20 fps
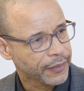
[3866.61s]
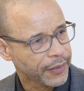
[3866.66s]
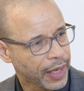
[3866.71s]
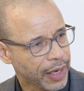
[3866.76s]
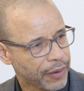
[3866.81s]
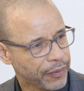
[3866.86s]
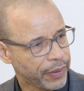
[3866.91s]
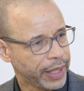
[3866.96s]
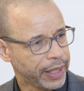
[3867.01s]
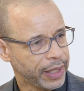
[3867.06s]

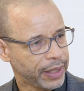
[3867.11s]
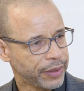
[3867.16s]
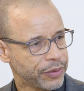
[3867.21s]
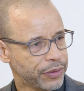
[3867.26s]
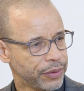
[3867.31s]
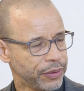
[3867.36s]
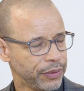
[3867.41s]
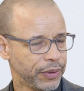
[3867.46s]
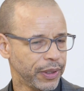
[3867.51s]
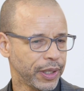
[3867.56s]
I ran
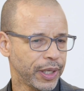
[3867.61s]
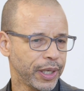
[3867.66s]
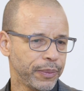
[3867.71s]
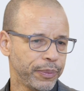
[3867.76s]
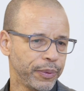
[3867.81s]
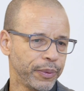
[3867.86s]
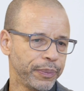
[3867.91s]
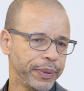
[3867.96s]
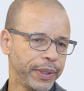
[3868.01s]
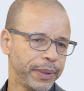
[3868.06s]
into a
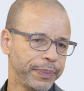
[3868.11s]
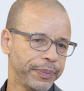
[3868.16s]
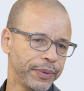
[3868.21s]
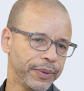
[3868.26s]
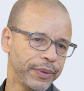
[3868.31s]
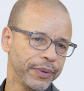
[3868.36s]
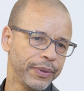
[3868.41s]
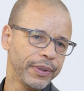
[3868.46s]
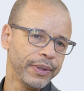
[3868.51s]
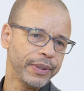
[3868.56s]
couple
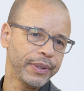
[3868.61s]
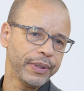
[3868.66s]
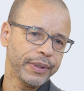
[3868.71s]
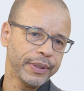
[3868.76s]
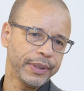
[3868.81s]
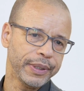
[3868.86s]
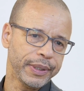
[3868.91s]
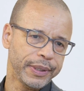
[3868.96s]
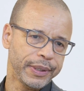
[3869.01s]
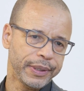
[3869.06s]
people,
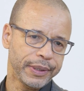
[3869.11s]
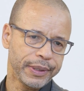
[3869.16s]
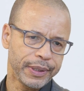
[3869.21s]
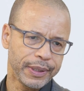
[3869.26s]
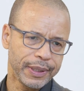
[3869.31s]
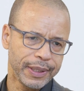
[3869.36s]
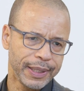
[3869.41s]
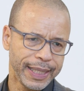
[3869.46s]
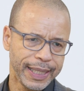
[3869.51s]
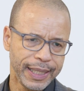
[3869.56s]

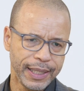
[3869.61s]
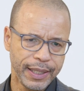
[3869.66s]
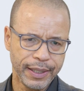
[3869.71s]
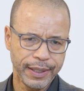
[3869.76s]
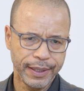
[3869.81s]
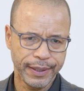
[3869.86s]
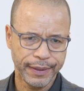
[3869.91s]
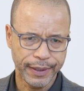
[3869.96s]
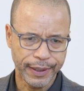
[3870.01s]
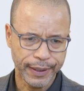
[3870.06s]
a
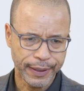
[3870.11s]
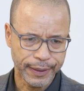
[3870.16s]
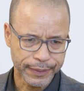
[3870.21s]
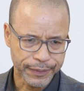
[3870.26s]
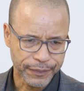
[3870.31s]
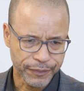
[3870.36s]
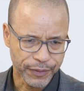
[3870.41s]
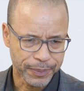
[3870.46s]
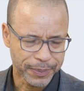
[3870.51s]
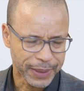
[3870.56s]
lady
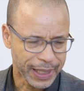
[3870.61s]
from